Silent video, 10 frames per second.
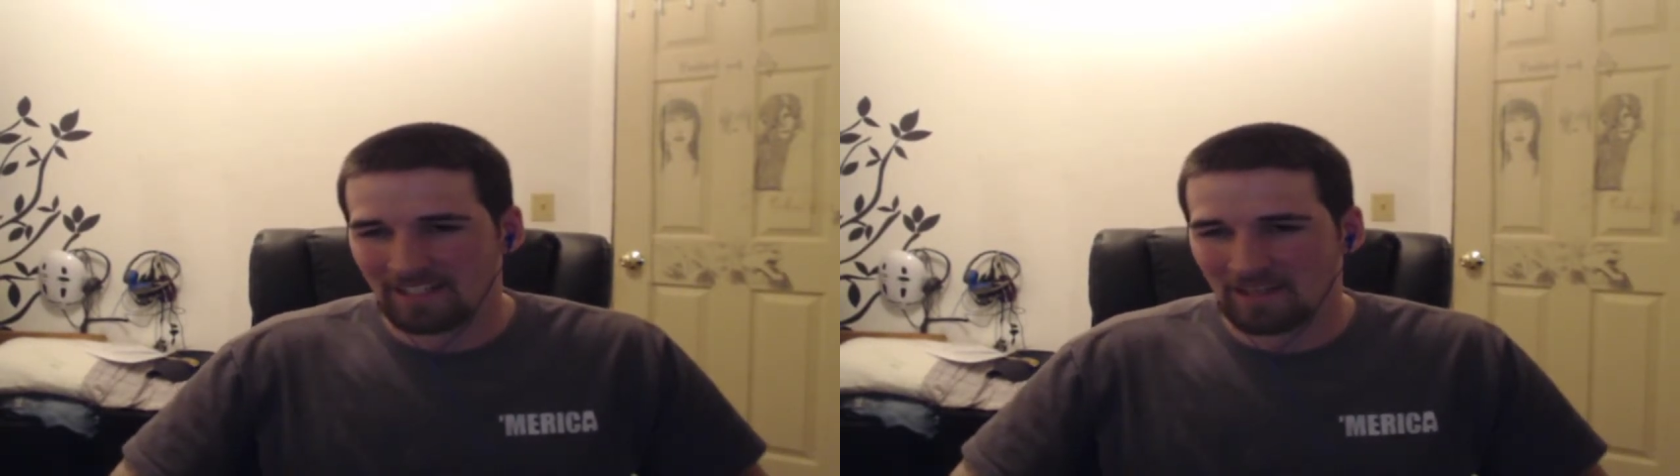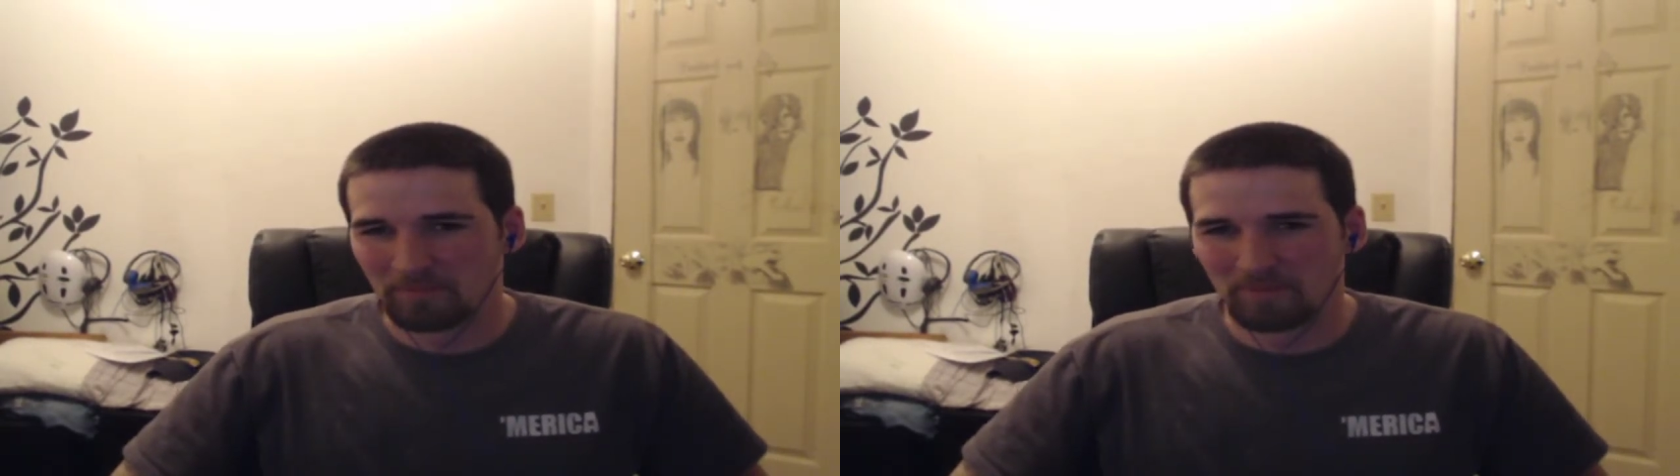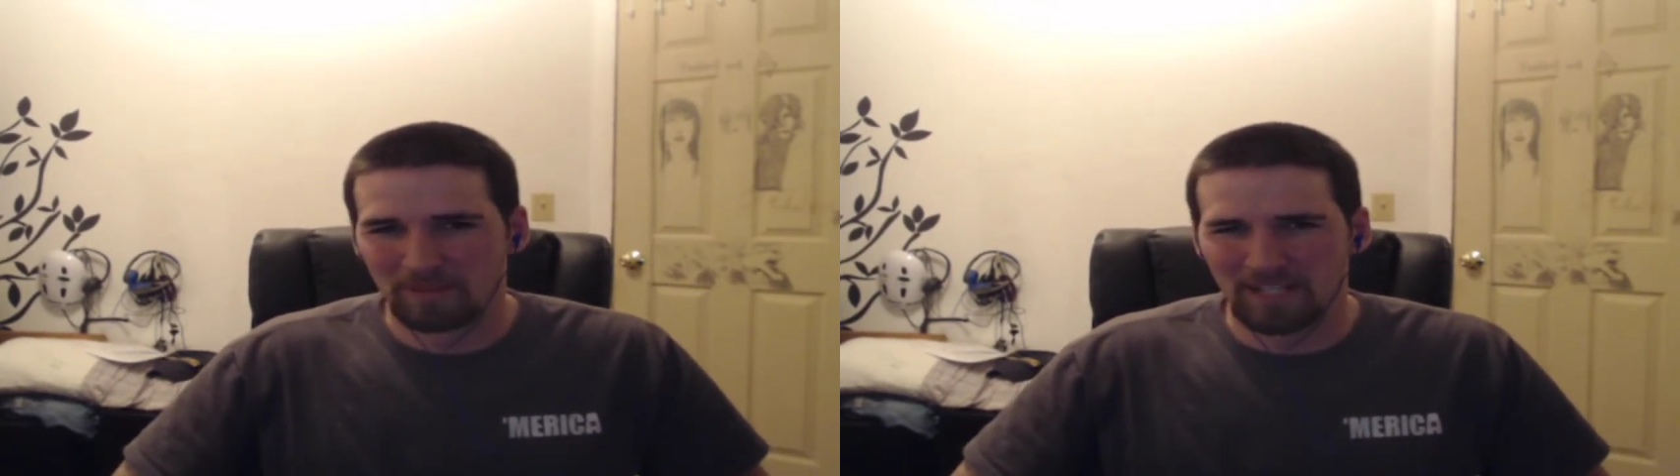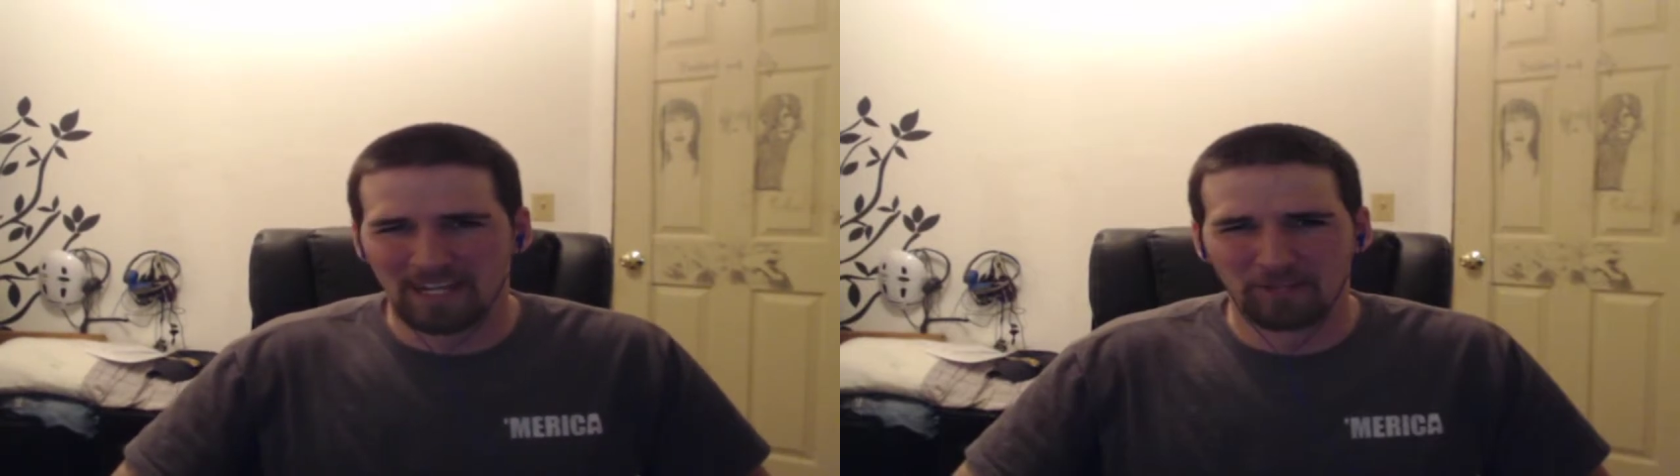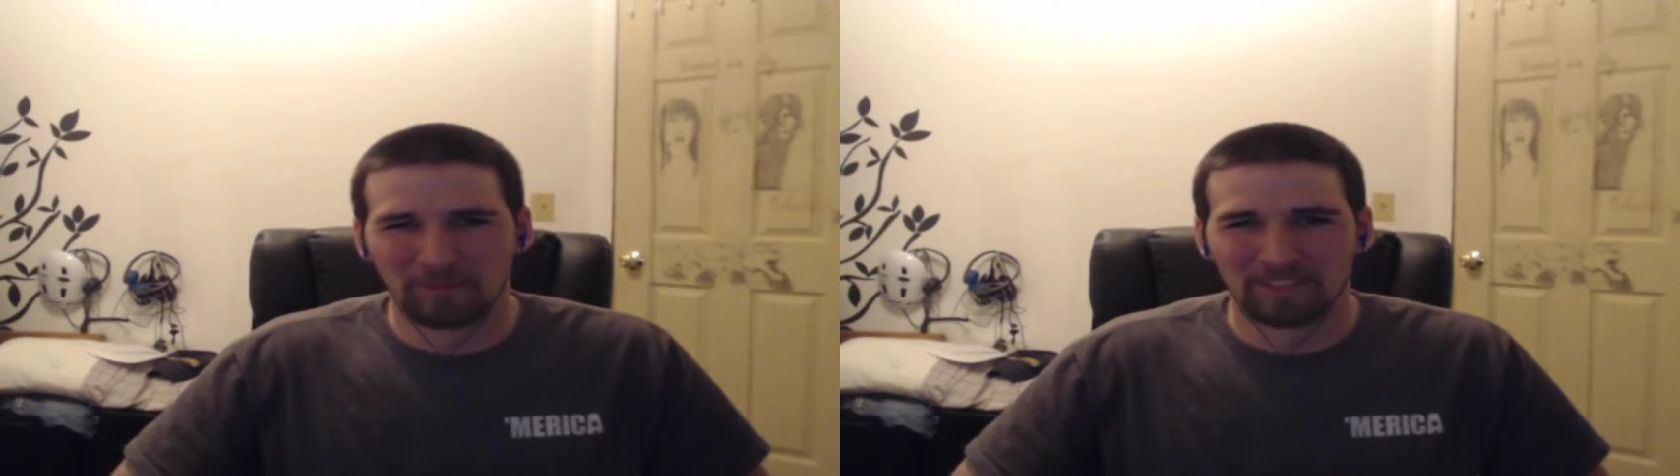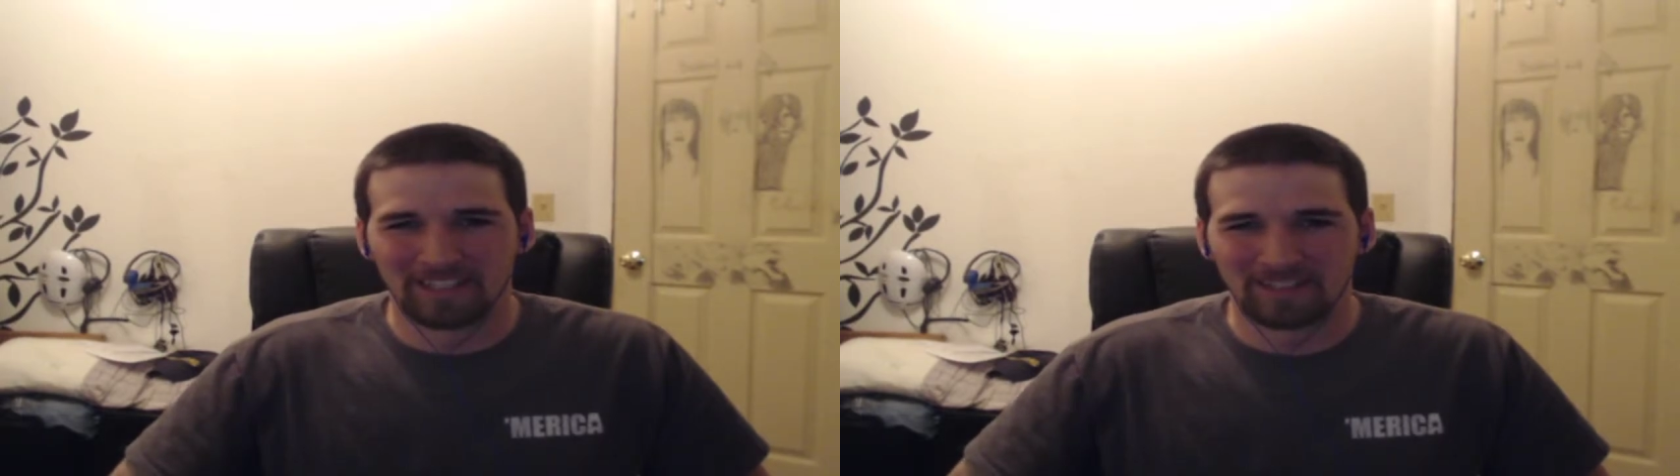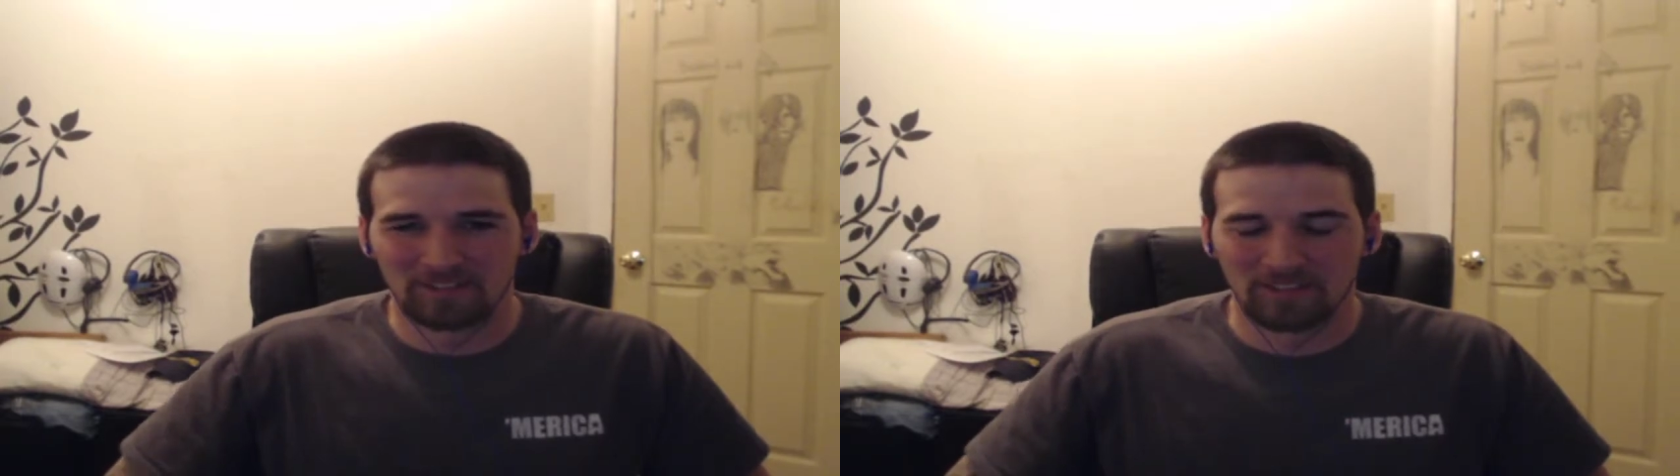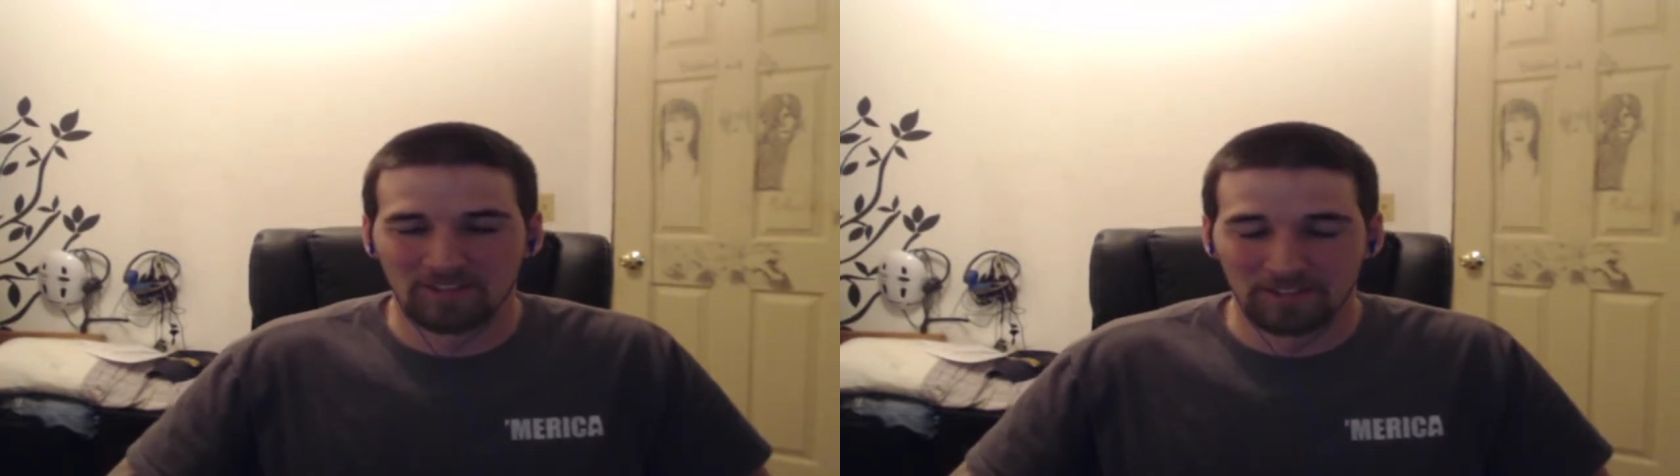I'm kind of been like
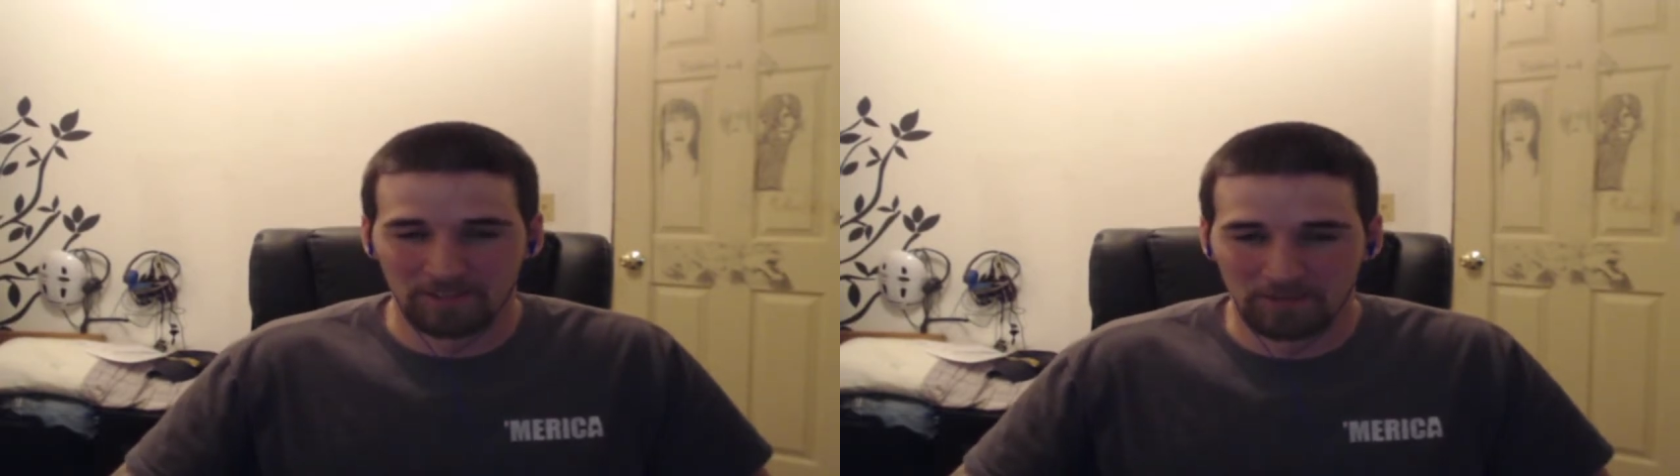struggling